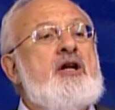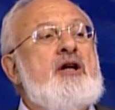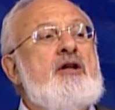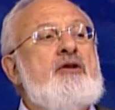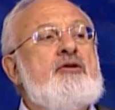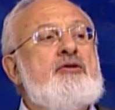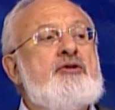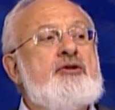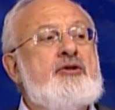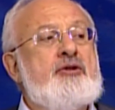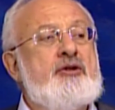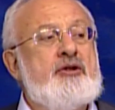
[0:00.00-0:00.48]

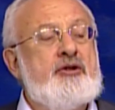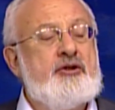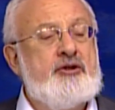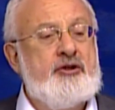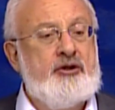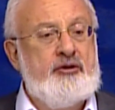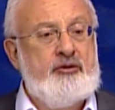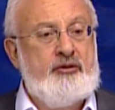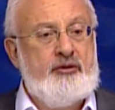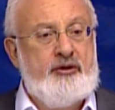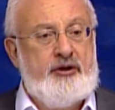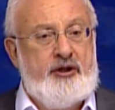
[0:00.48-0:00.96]
balanced
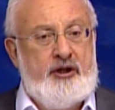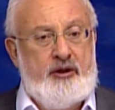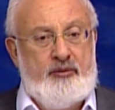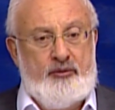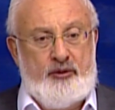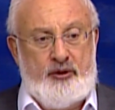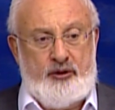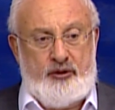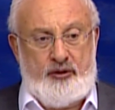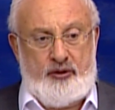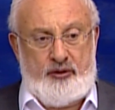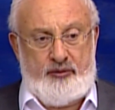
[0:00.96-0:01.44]
by these
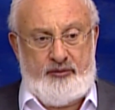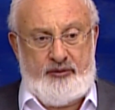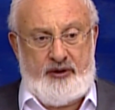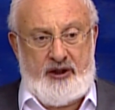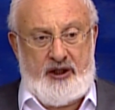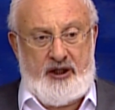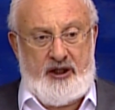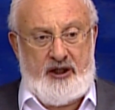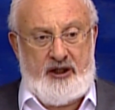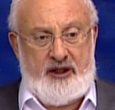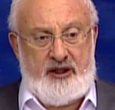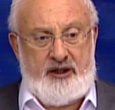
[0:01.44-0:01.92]
two
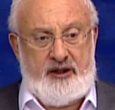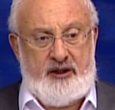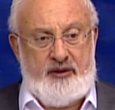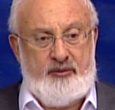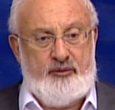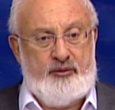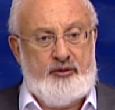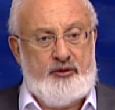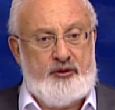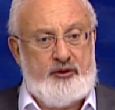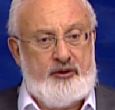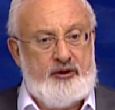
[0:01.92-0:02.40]
powers. It
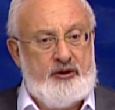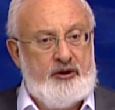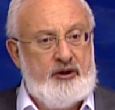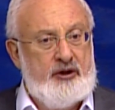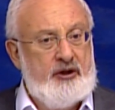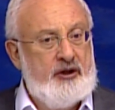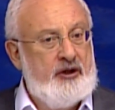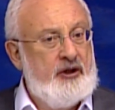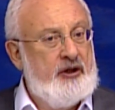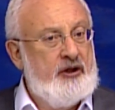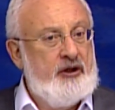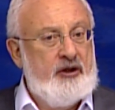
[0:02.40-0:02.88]
seems to
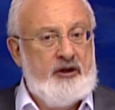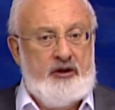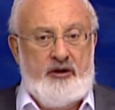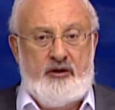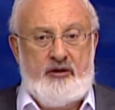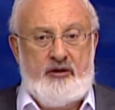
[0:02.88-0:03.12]
him as if